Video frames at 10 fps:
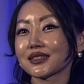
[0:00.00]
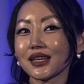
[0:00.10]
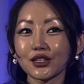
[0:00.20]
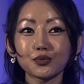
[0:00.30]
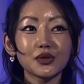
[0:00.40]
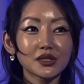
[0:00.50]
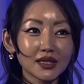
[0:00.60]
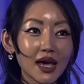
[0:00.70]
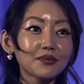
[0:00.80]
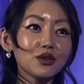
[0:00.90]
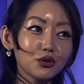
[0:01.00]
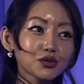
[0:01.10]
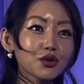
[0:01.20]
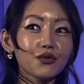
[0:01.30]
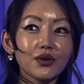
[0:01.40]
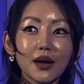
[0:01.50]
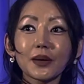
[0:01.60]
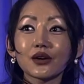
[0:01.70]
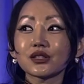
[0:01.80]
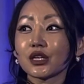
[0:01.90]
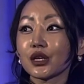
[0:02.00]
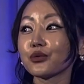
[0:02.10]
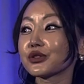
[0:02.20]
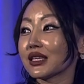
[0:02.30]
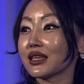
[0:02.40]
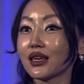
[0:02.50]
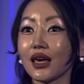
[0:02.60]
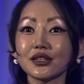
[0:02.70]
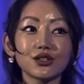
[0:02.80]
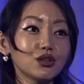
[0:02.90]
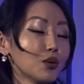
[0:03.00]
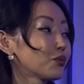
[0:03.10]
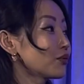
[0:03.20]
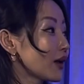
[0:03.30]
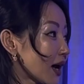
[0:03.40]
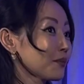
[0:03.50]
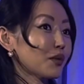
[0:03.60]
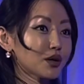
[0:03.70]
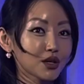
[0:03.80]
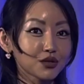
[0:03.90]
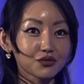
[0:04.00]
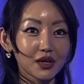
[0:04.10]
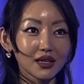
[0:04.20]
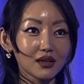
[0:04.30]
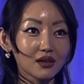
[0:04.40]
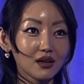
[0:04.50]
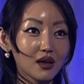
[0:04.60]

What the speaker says: sent to prison camp in North Korea because he was engaging in the black market trading.